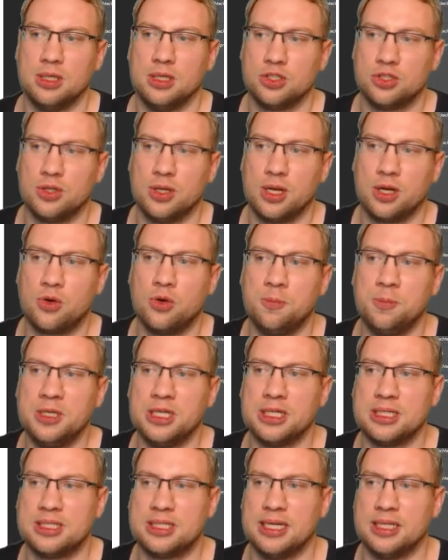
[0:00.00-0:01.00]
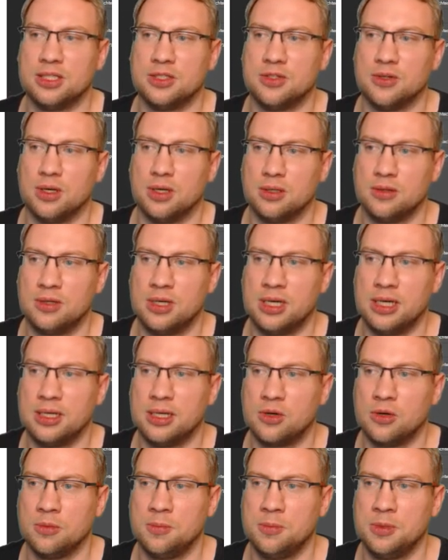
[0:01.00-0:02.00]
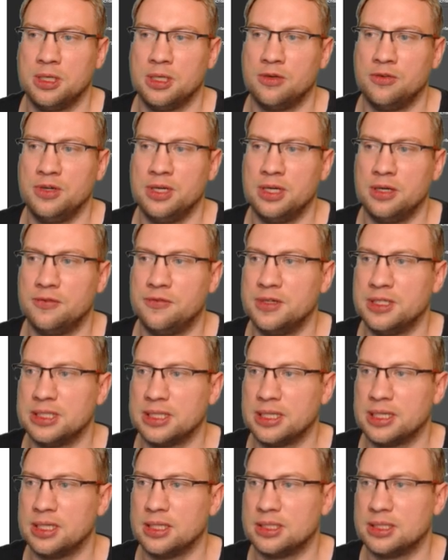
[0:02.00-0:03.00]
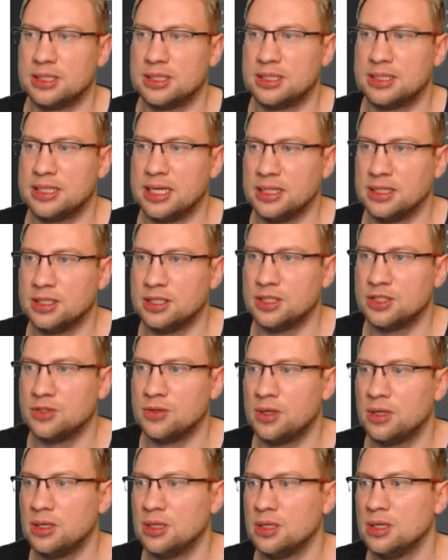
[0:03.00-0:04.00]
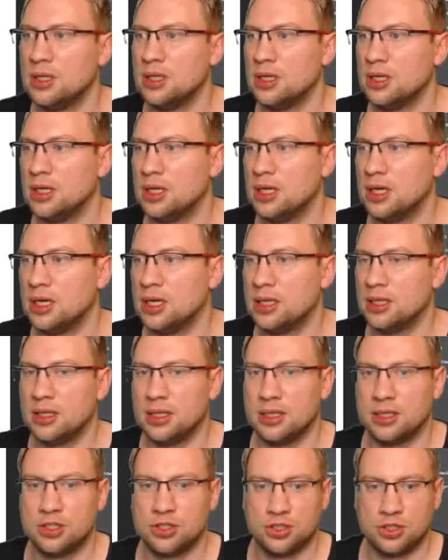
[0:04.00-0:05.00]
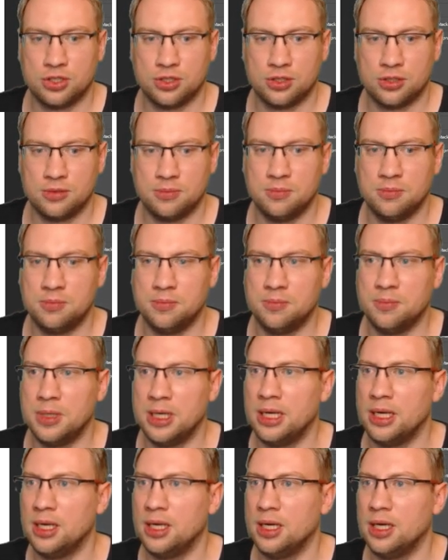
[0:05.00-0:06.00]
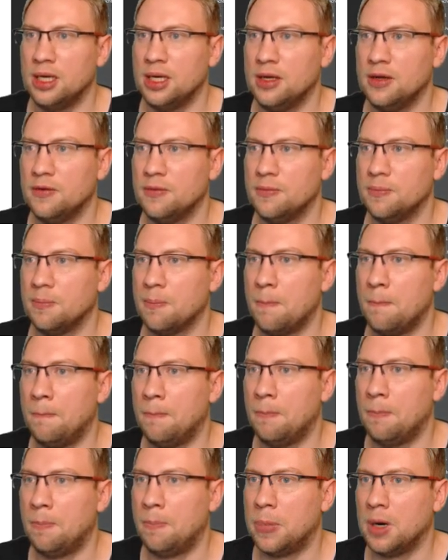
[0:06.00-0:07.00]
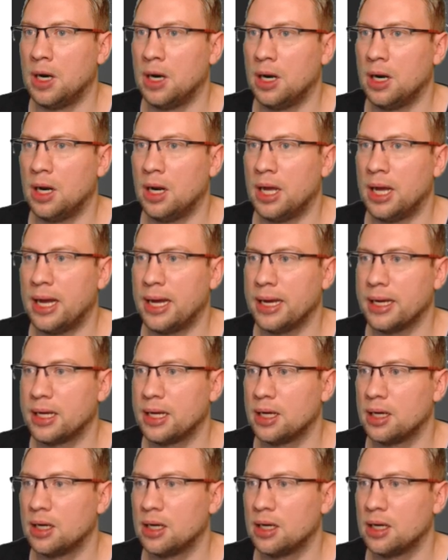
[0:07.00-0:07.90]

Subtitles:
So there could be a sensor, right? There could be a real physical sensor, and that should be black.